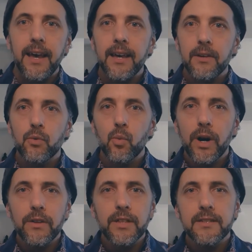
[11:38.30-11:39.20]
And
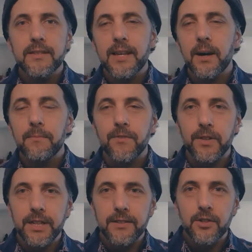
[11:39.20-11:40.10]
where this is
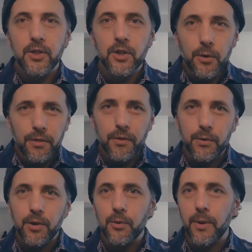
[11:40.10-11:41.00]
helpful is to go
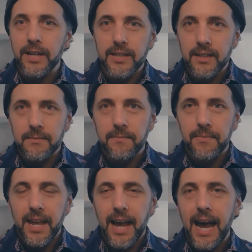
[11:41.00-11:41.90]
through your writing
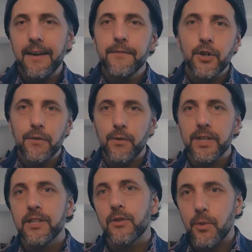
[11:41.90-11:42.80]
after you've
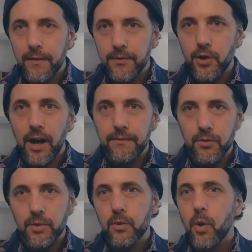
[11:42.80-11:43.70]
written a rough
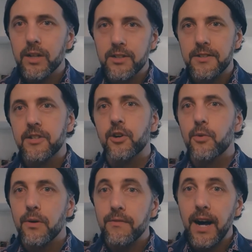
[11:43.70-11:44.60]
draft, when you want to start
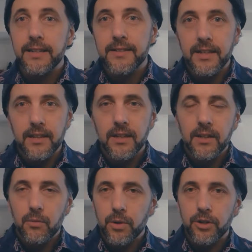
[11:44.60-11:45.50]
revising,
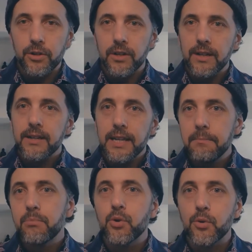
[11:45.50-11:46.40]
where you're
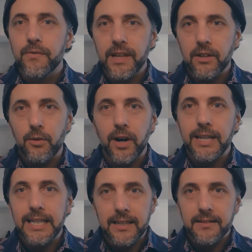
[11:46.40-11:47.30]
improving your
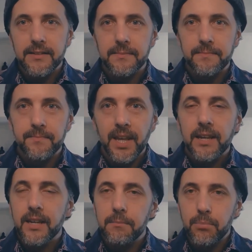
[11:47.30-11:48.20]
ideas
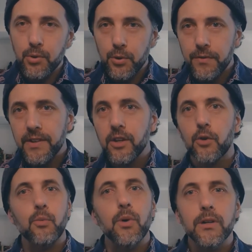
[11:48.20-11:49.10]
and improving
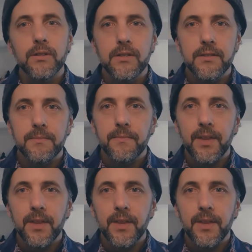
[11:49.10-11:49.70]
your words.